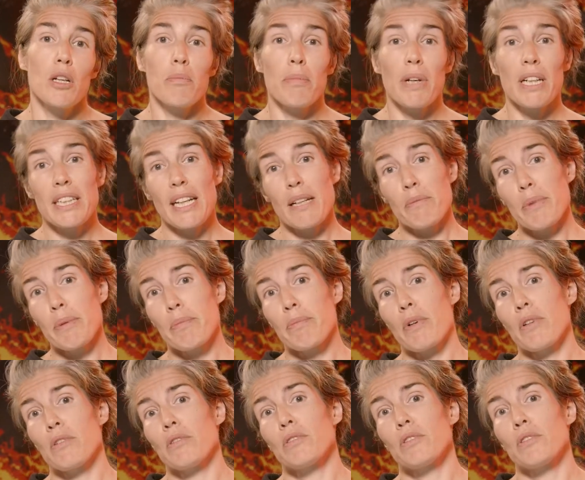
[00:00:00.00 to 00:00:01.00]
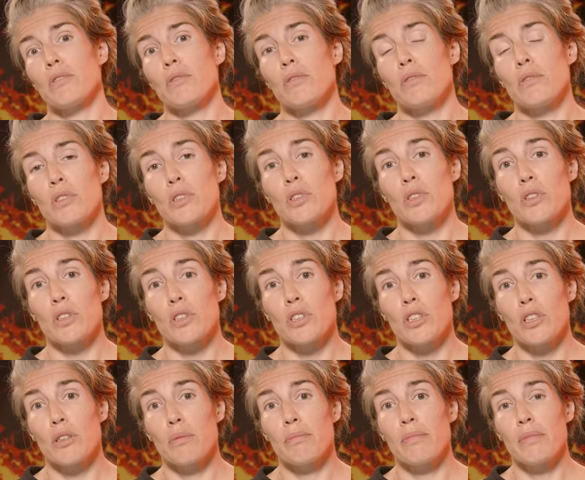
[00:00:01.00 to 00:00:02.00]
but can be prone to
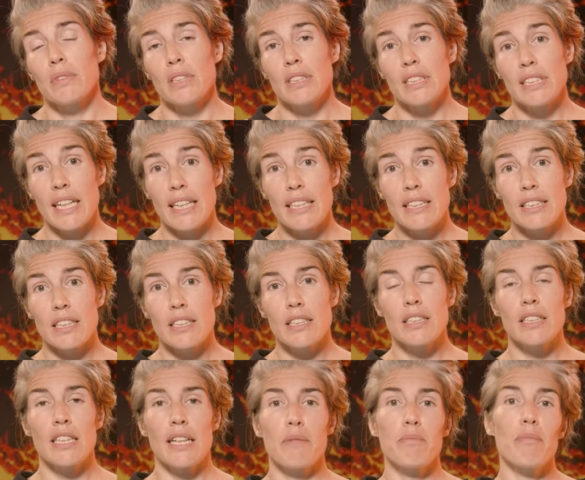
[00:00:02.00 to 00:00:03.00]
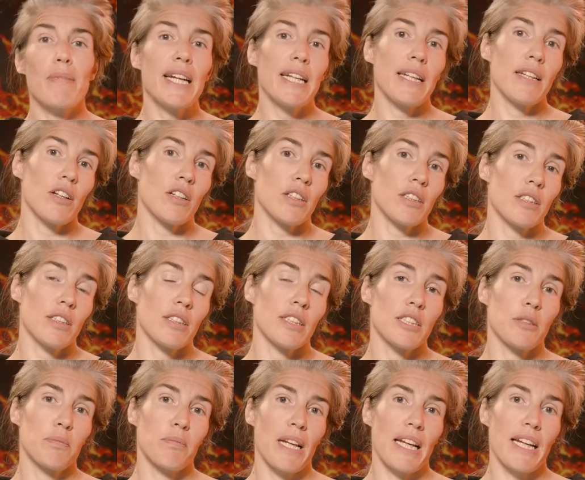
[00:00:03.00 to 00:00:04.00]
short-term changes and might not
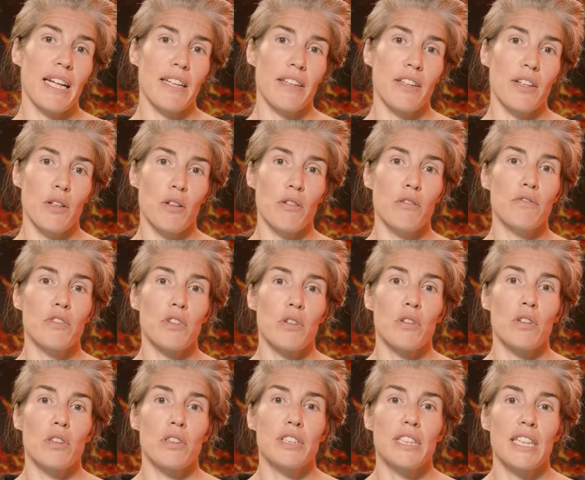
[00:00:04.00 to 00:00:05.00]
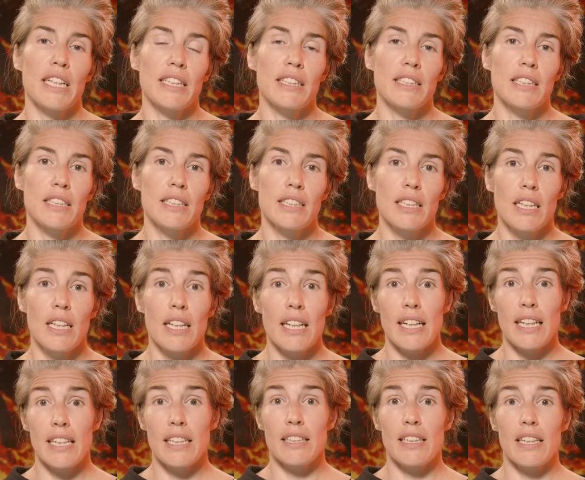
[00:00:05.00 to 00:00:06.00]
display the overall changes
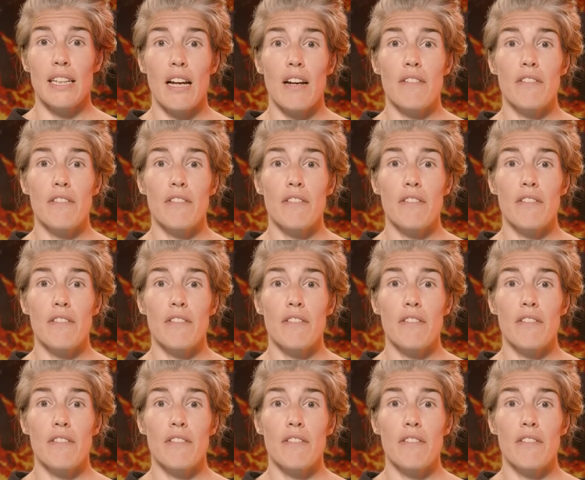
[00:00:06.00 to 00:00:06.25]
in the